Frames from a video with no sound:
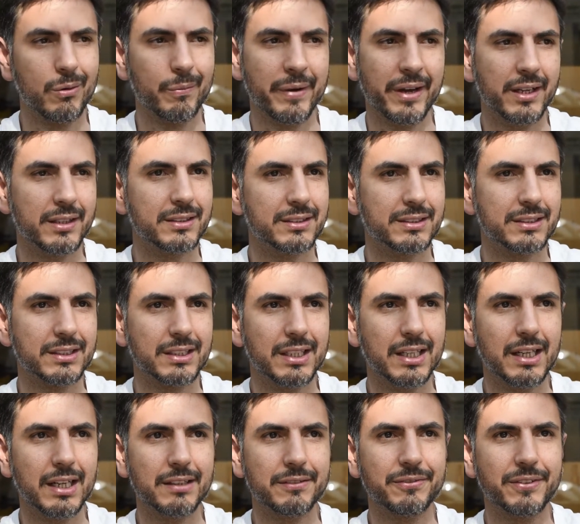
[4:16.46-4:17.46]
man,
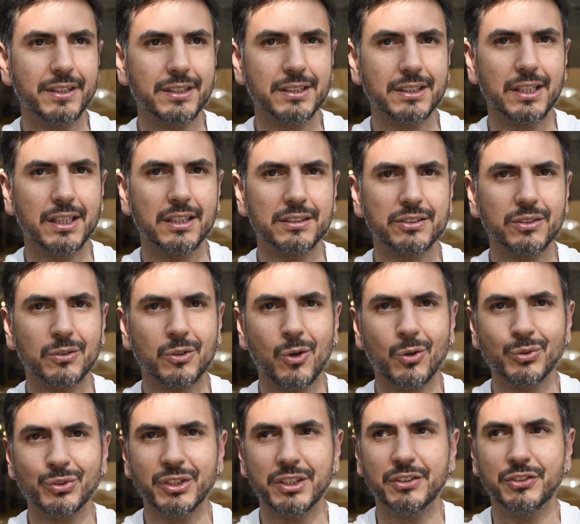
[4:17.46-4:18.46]
I think
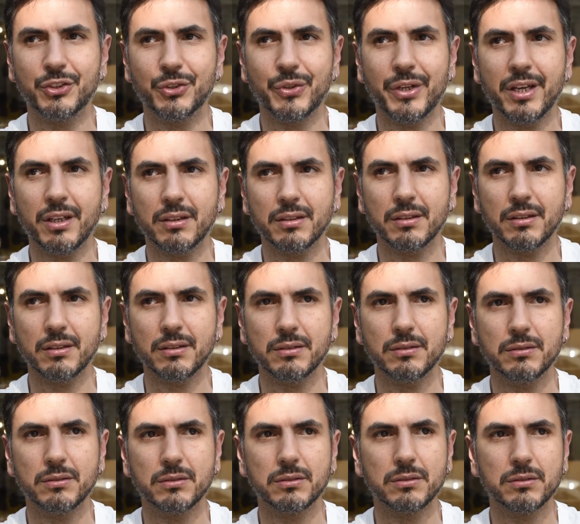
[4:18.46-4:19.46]
HustleCon is unique
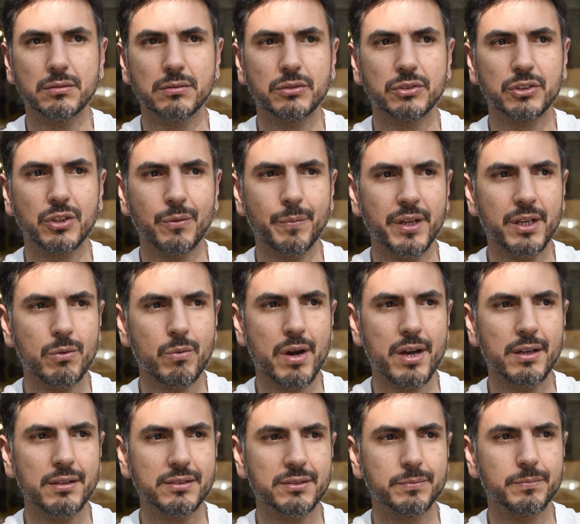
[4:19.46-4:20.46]
in so many
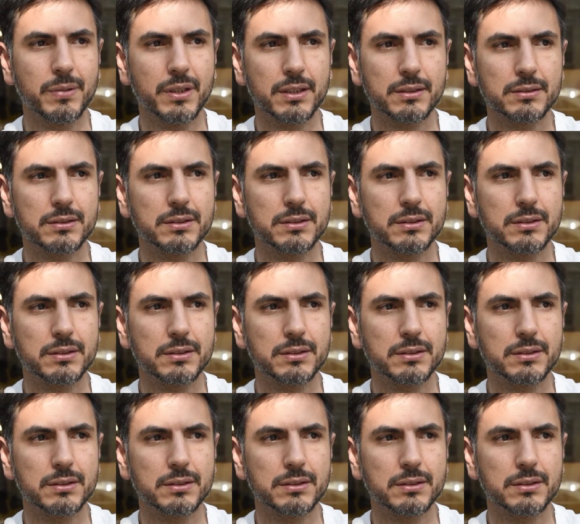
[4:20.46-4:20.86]
ways, but